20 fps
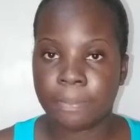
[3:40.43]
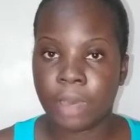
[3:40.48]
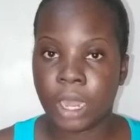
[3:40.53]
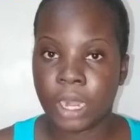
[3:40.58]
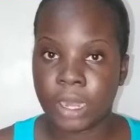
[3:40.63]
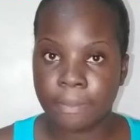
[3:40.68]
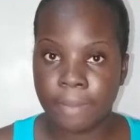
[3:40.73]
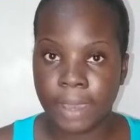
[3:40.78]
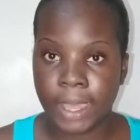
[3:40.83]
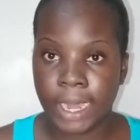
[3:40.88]

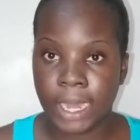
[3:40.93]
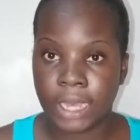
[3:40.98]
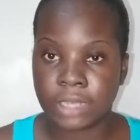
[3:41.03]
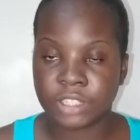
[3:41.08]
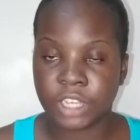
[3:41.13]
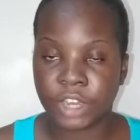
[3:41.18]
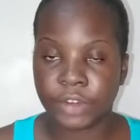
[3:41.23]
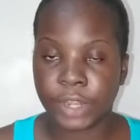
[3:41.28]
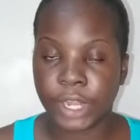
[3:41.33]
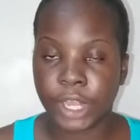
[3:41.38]
poly mailers
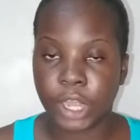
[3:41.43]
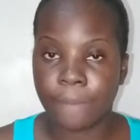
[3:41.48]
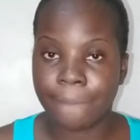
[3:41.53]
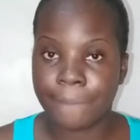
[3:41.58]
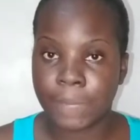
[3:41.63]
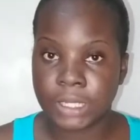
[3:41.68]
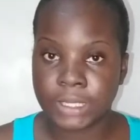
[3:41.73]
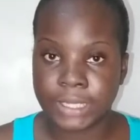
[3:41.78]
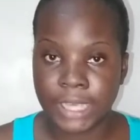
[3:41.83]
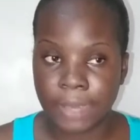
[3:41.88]
already come
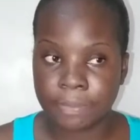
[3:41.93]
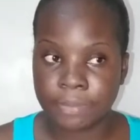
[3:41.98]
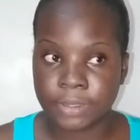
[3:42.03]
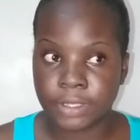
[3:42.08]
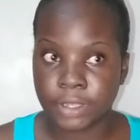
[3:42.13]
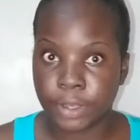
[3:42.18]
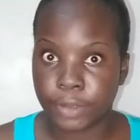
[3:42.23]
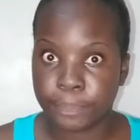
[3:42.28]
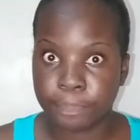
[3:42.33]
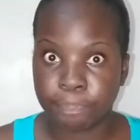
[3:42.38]
with tape
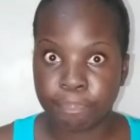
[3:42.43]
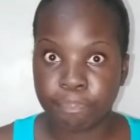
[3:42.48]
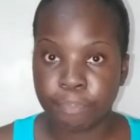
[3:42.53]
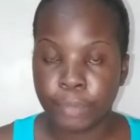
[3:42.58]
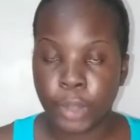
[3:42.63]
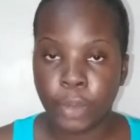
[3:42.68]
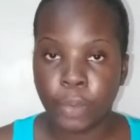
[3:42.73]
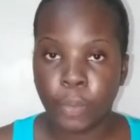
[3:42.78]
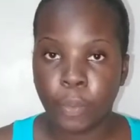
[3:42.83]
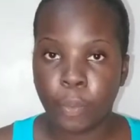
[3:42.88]
so
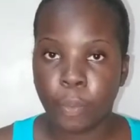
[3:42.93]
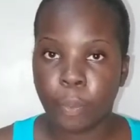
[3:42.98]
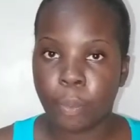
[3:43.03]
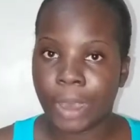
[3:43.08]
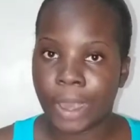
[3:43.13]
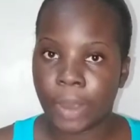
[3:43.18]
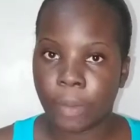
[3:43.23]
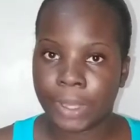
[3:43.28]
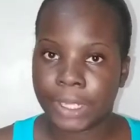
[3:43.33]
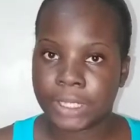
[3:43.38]

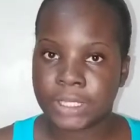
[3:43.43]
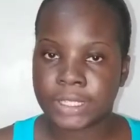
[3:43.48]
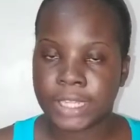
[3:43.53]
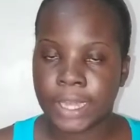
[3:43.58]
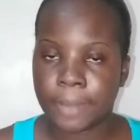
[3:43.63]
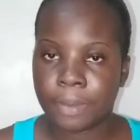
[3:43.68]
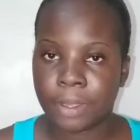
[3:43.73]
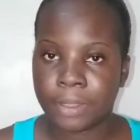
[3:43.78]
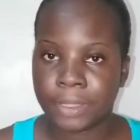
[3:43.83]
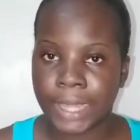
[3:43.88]
why waste
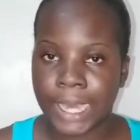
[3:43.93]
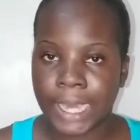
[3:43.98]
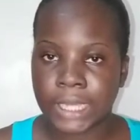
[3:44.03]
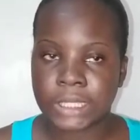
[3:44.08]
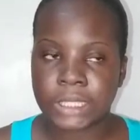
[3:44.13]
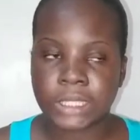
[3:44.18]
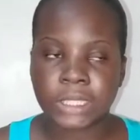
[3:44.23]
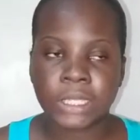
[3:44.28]
tape on that